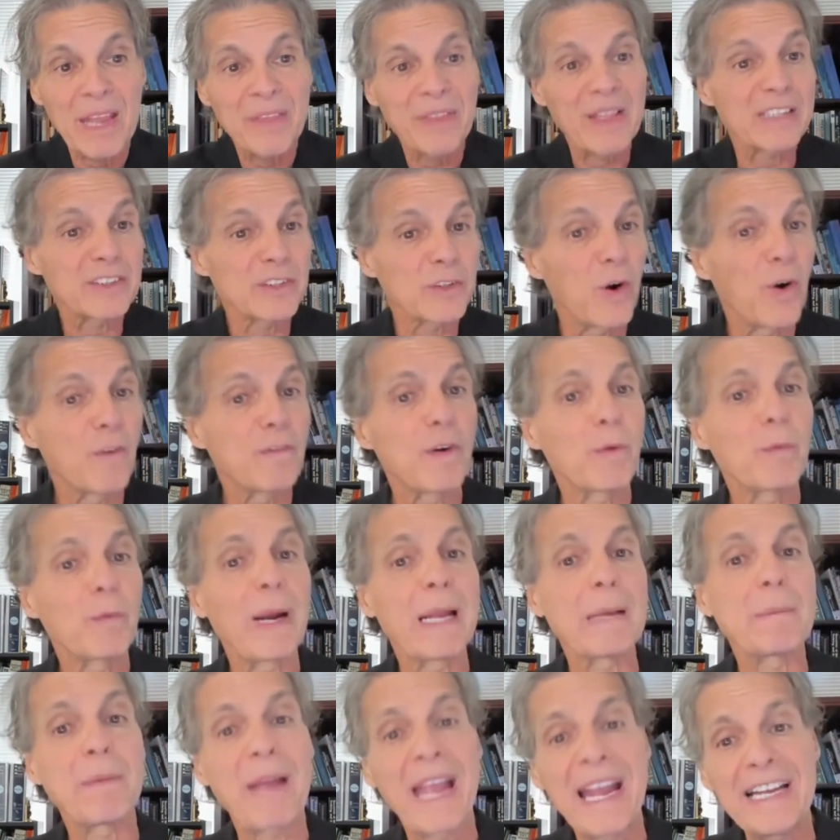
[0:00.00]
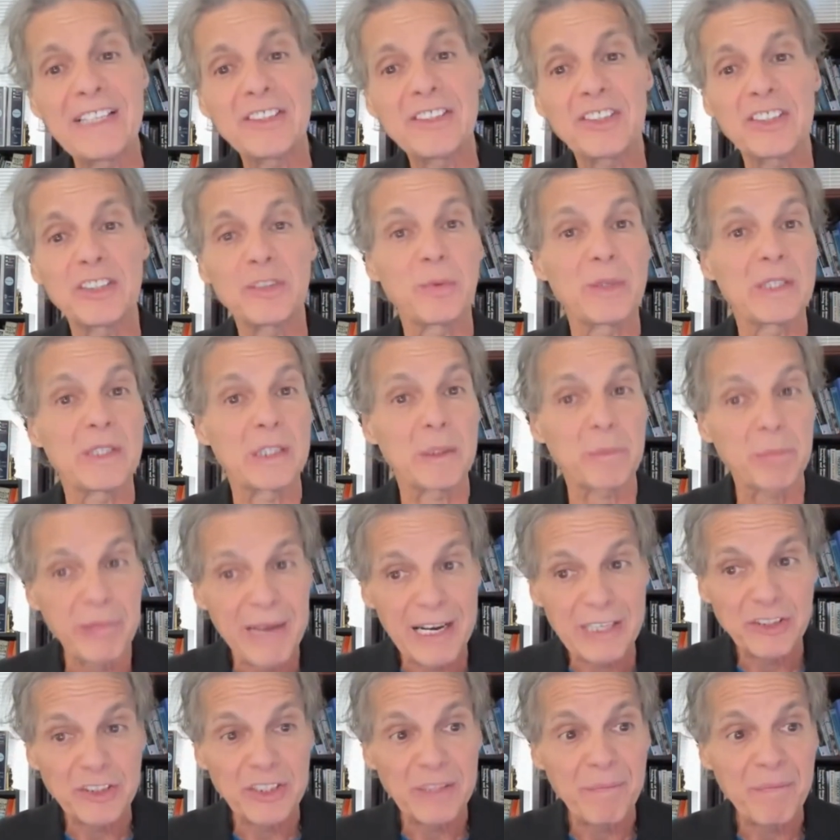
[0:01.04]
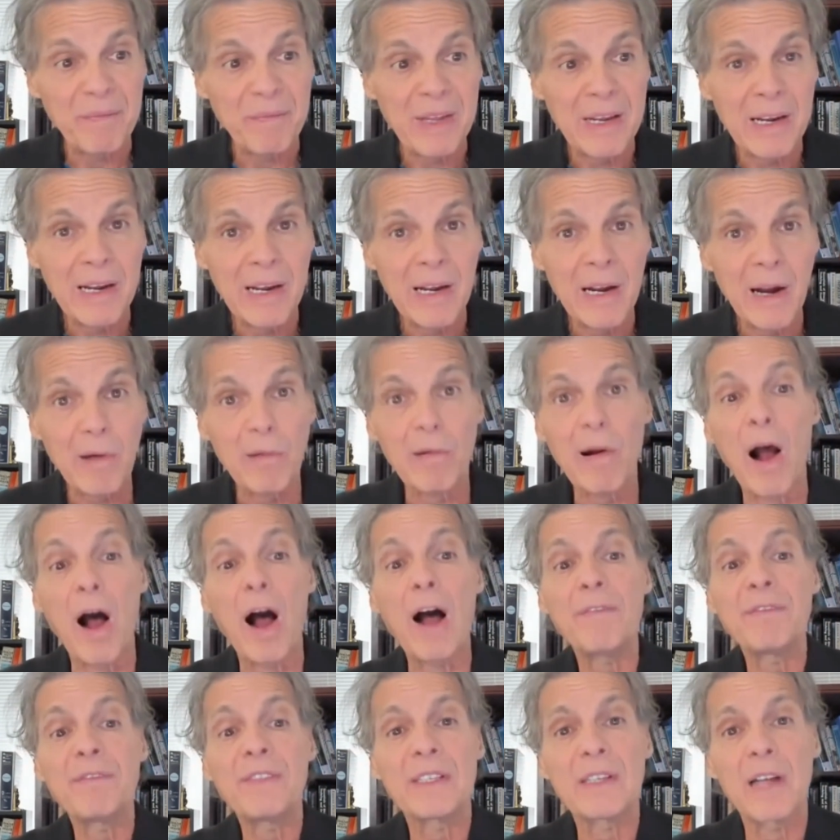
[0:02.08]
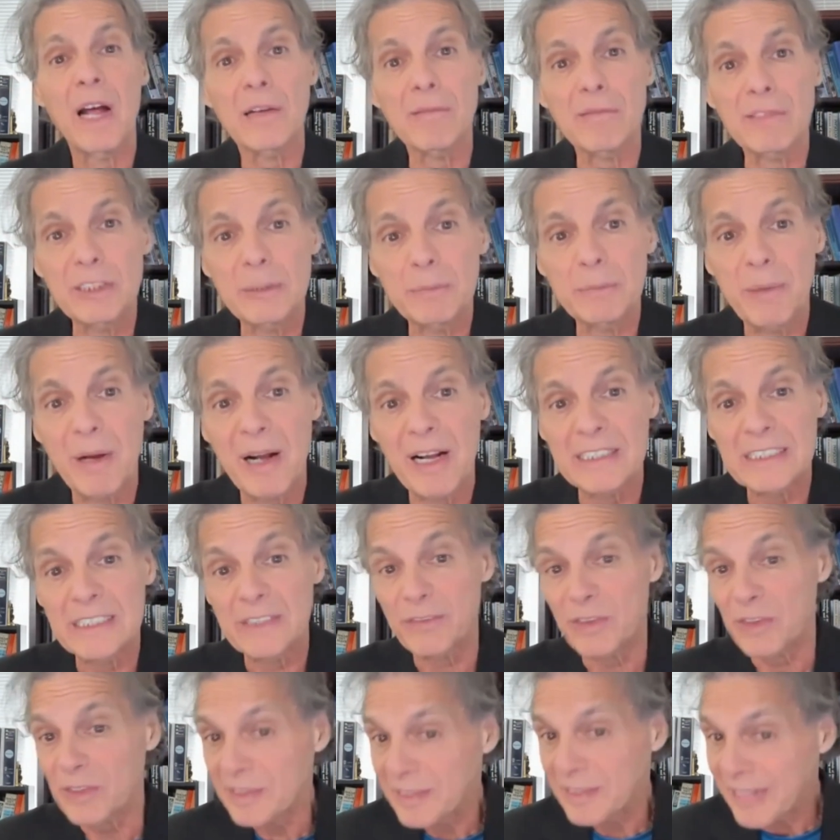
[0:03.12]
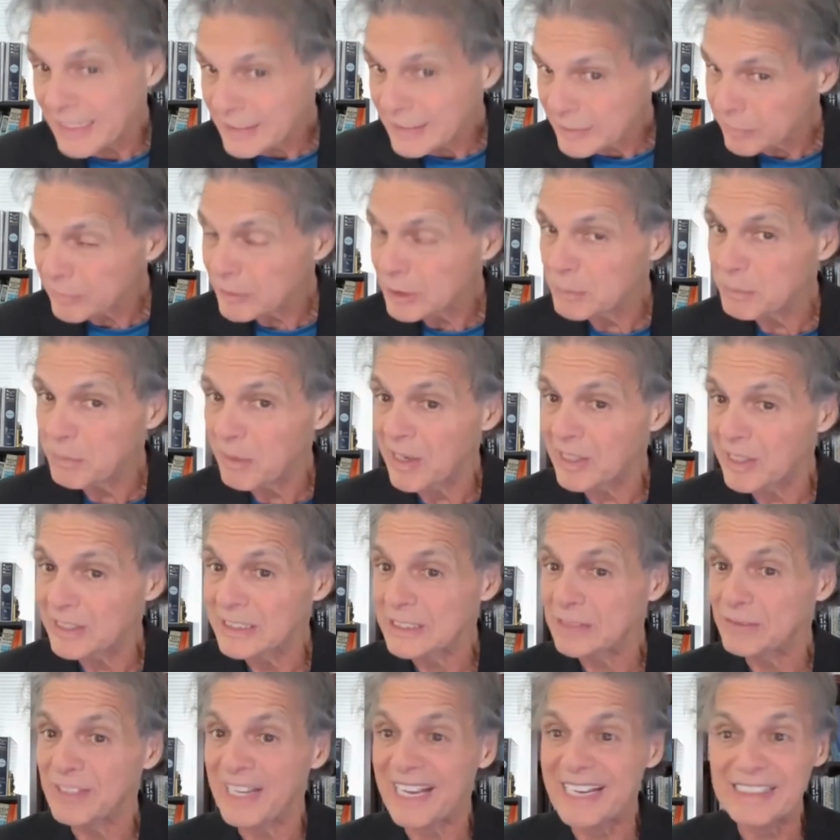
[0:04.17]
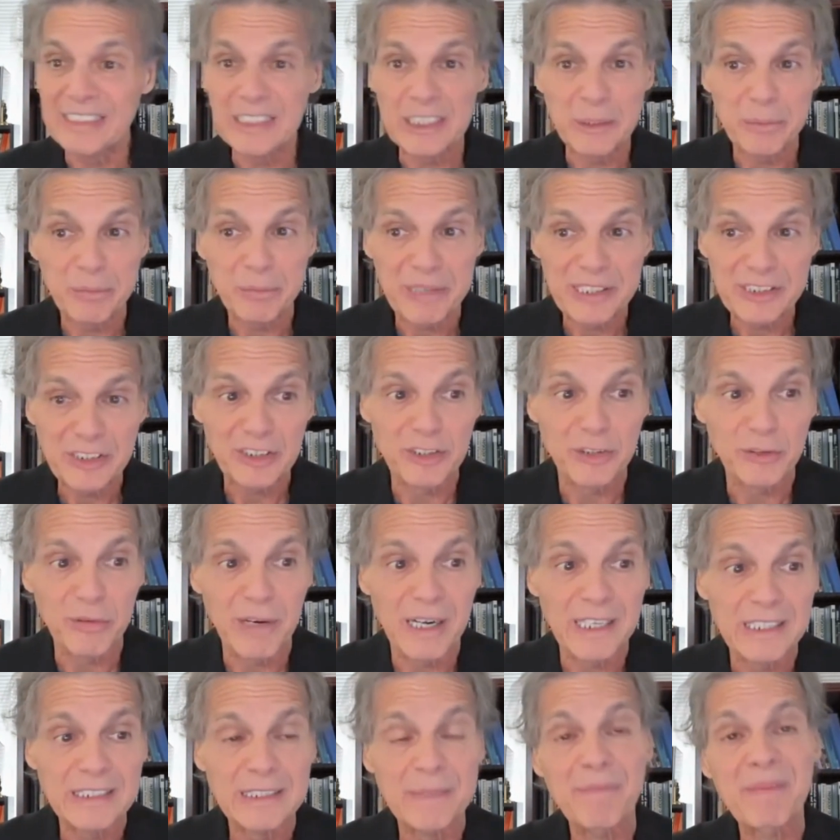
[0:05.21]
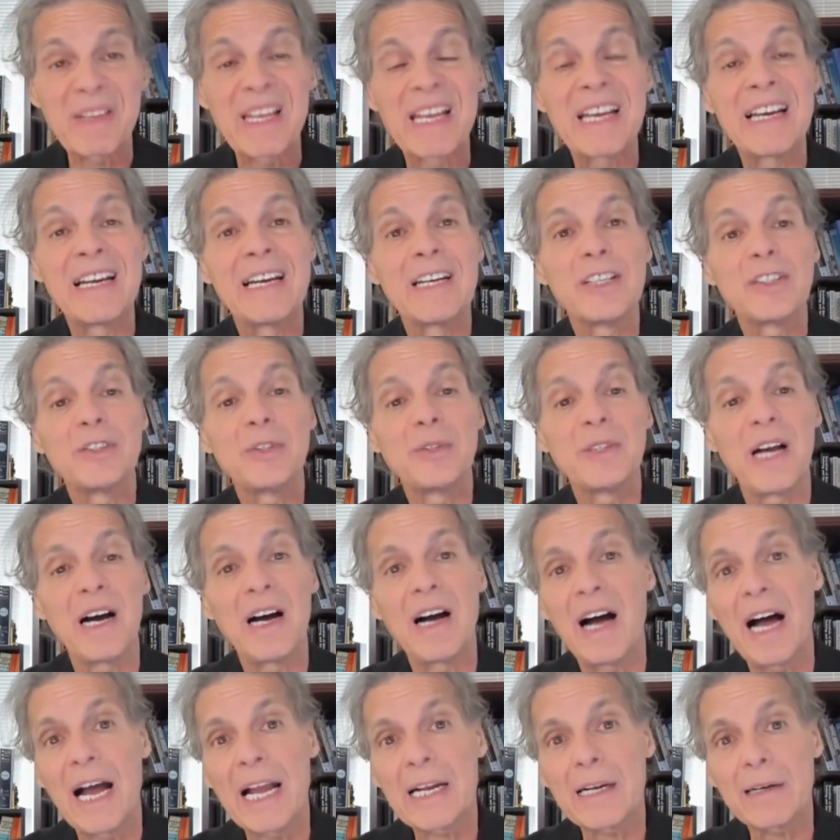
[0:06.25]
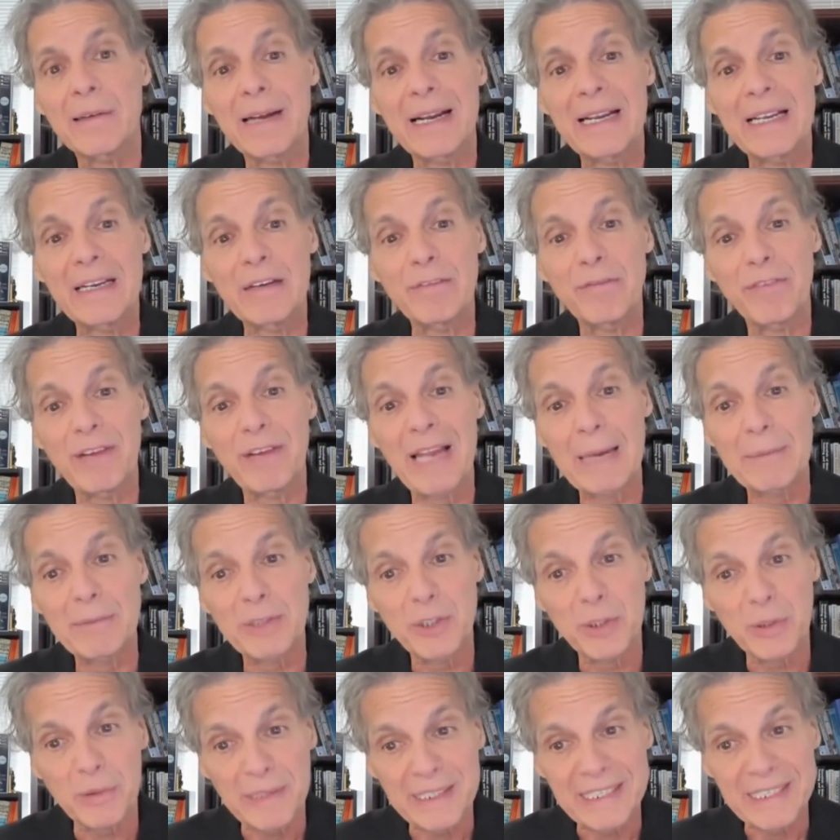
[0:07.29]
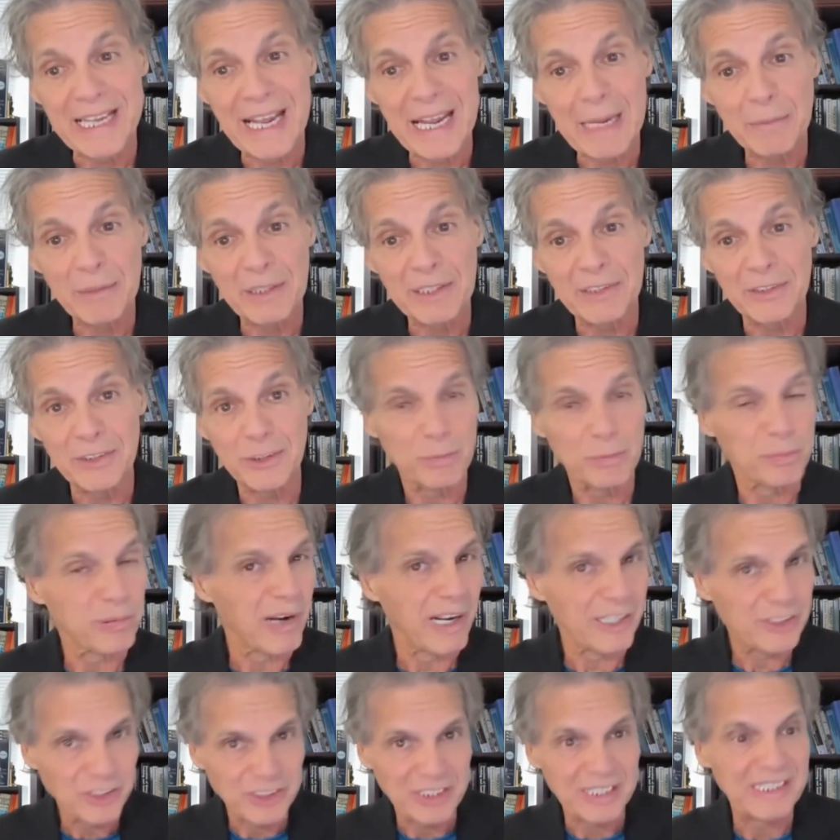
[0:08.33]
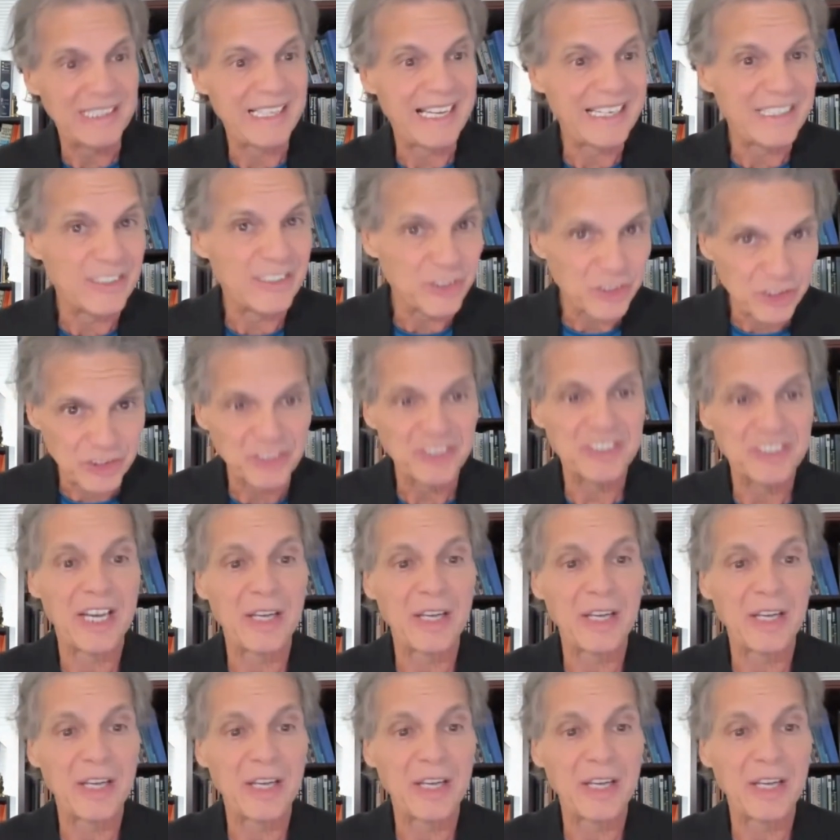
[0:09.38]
Thus, overweight patients with depression are often unresponsive or less responsive to antidepressant drugs due to higher inflammatory chemicals, prostaglandins, and